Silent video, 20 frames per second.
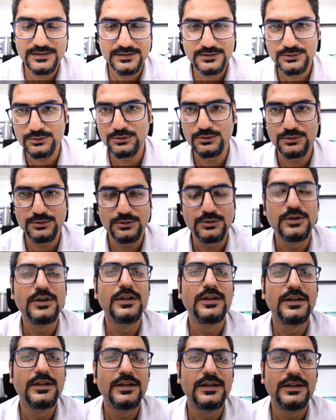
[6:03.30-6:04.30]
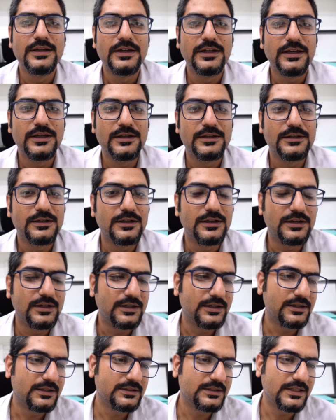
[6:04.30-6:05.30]
So
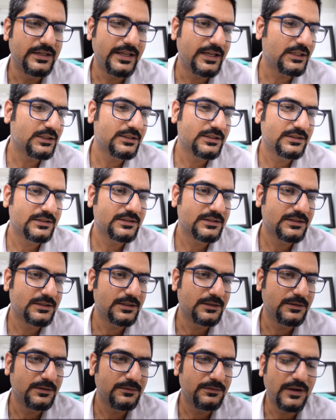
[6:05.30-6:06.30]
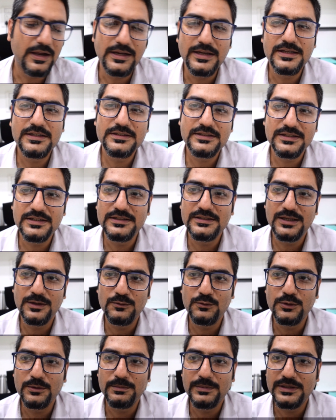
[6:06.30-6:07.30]
the next filing
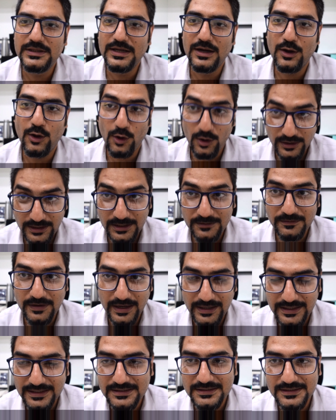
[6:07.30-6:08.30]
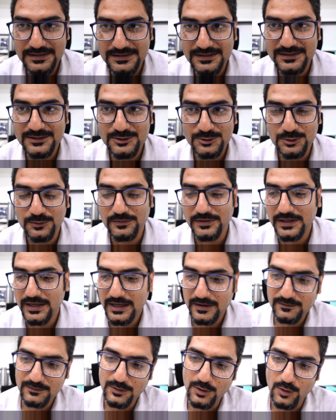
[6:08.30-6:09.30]
season would be the audit filing season. So we
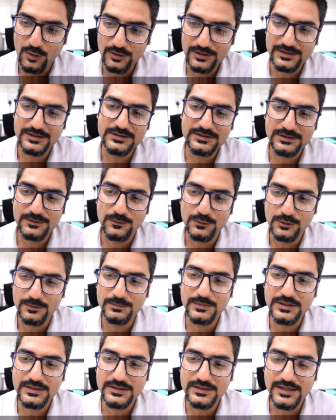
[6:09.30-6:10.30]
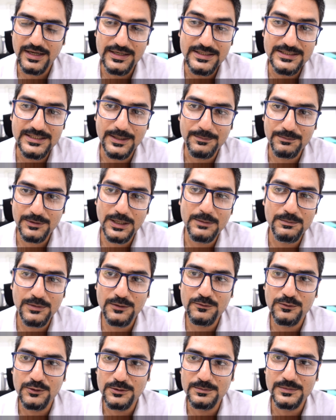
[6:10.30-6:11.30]
have August full month and September
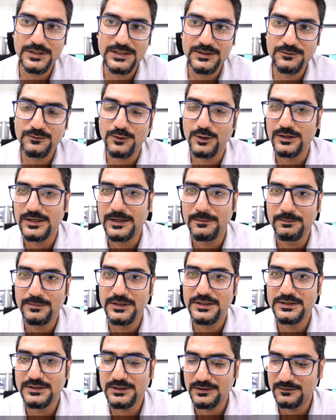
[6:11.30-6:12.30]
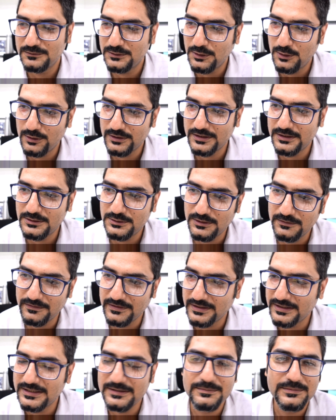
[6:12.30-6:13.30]
full month for completion of the audits of
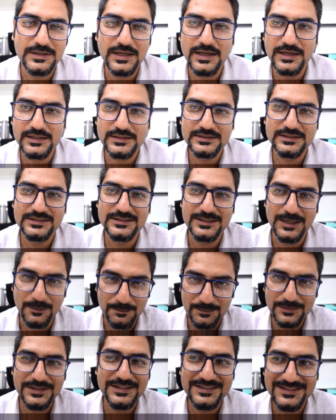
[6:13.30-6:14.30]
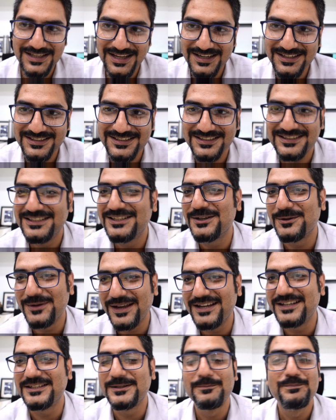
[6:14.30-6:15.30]
Income Tax Companies Act,
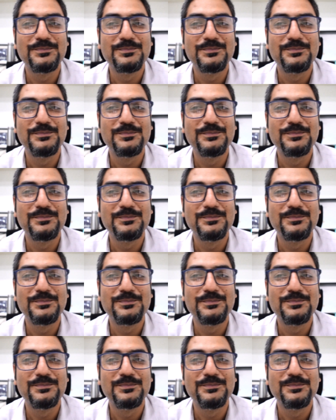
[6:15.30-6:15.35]
right?